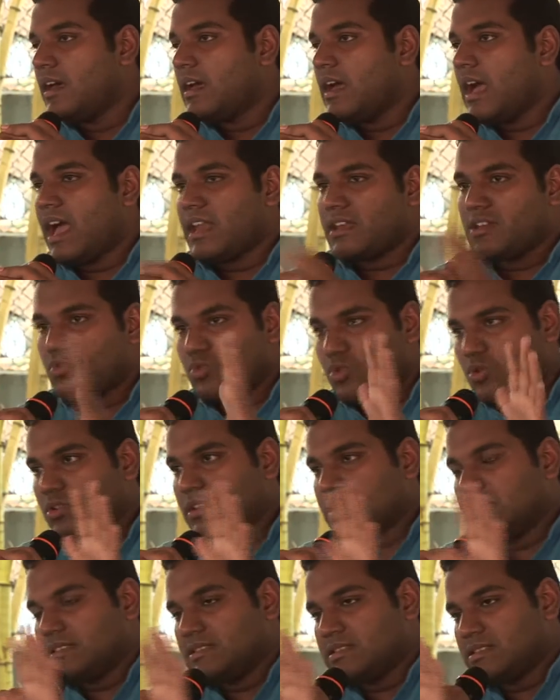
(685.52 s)
And the
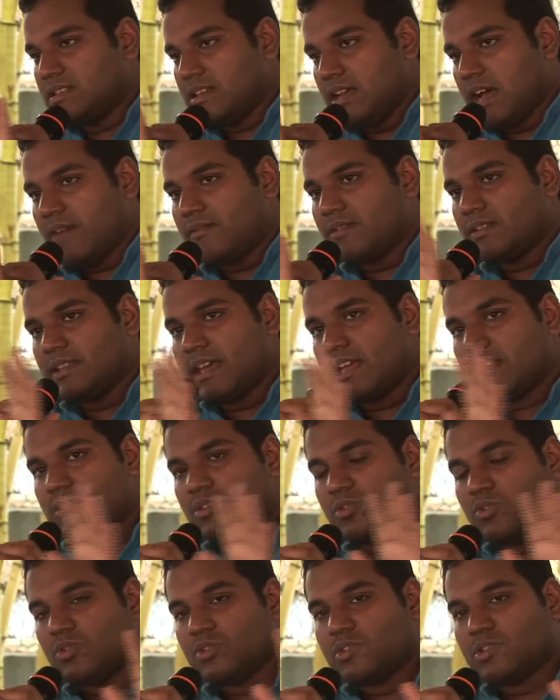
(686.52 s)
history after that.
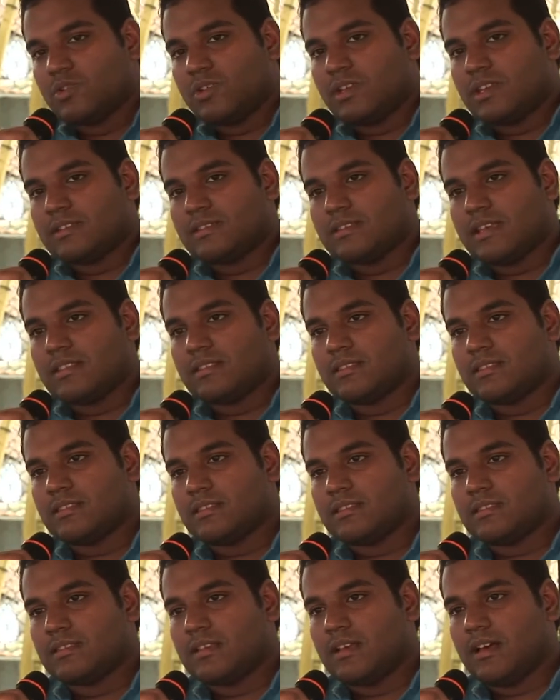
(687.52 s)
So in a
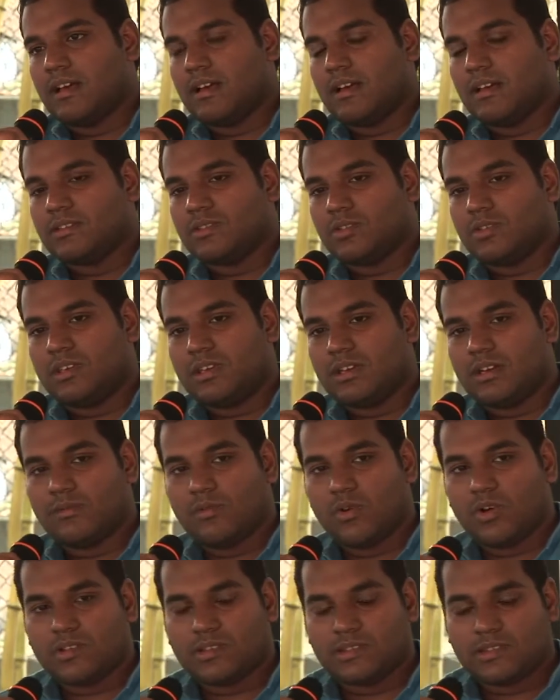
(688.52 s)
sense, so here
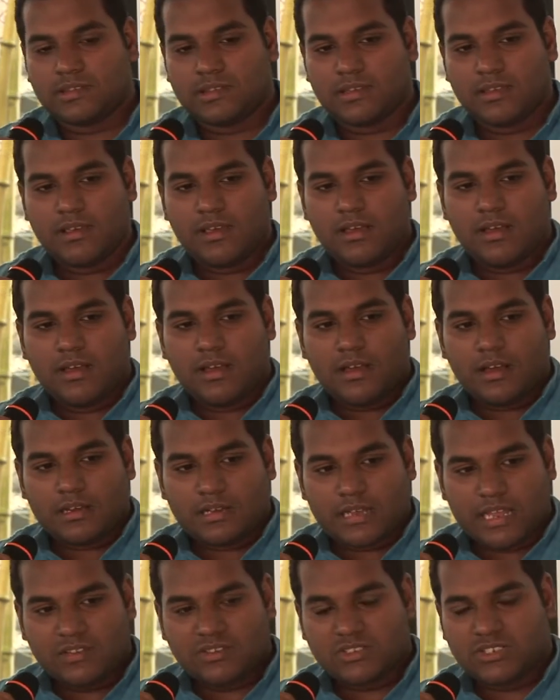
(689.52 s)
was
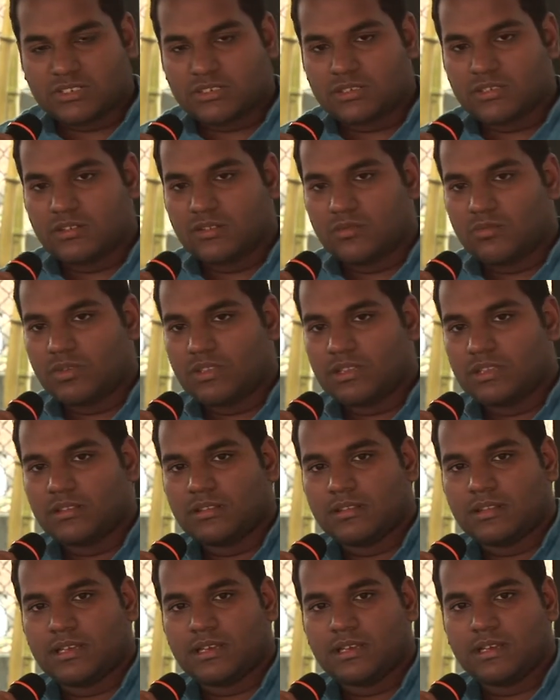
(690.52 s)
tension
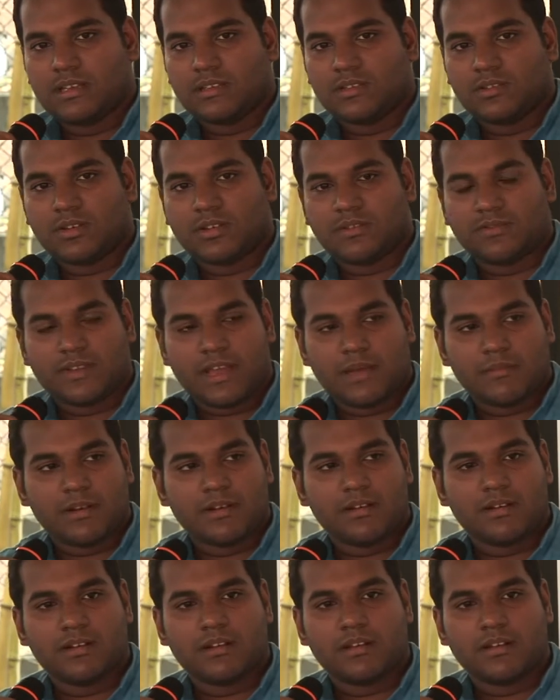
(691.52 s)
within the sort of
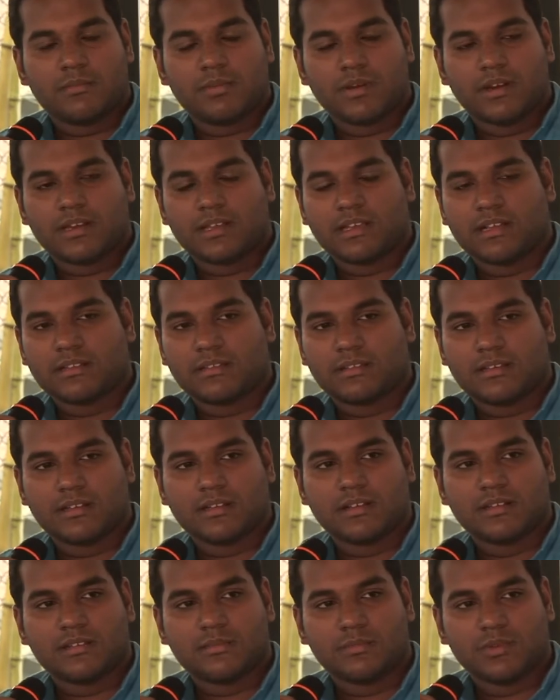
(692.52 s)
Tamil political
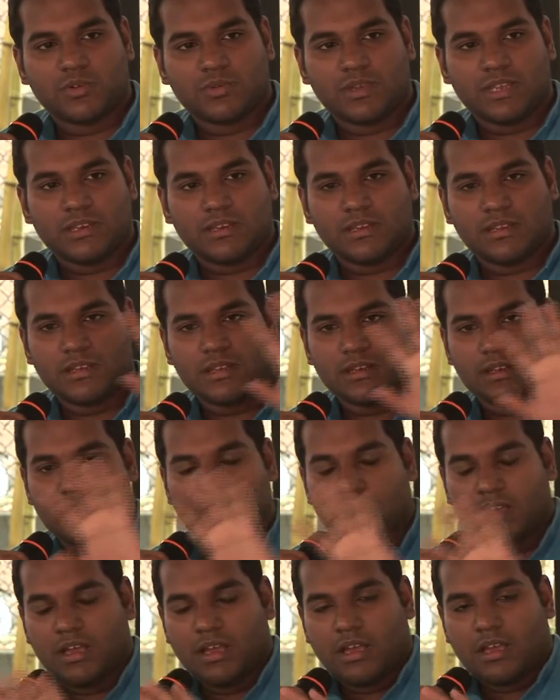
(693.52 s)
circles between the
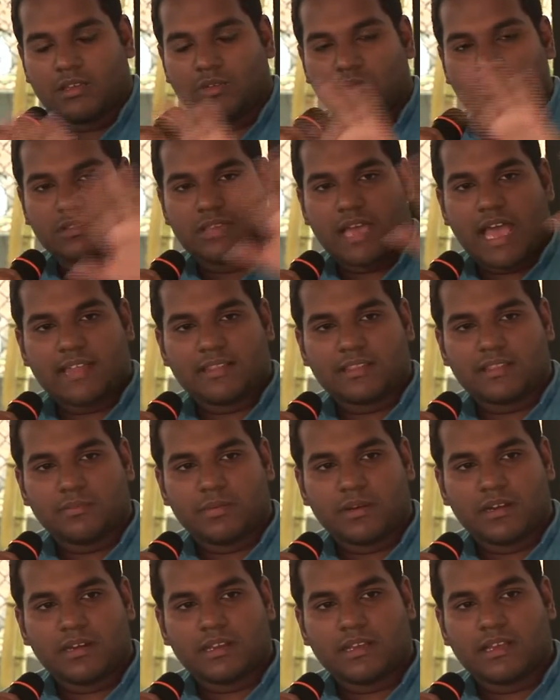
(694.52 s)
youth and the
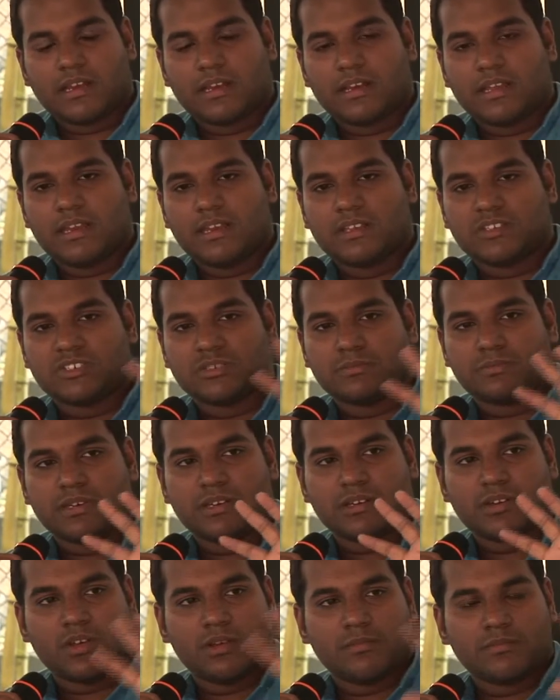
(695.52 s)
political leadership
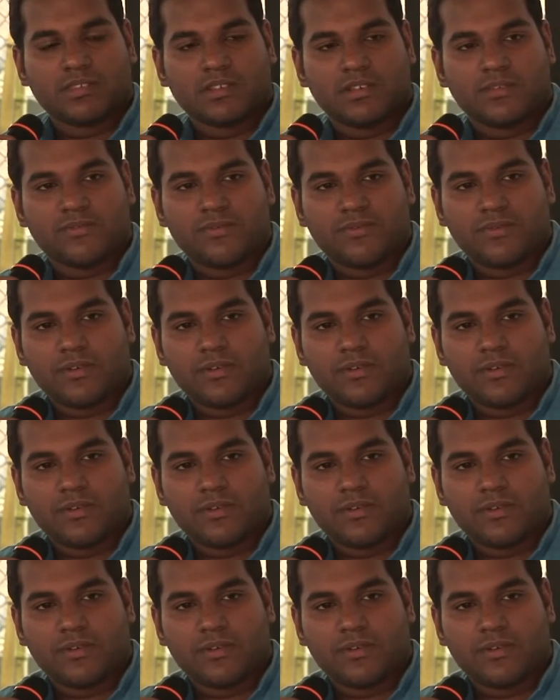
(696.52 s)
in terms of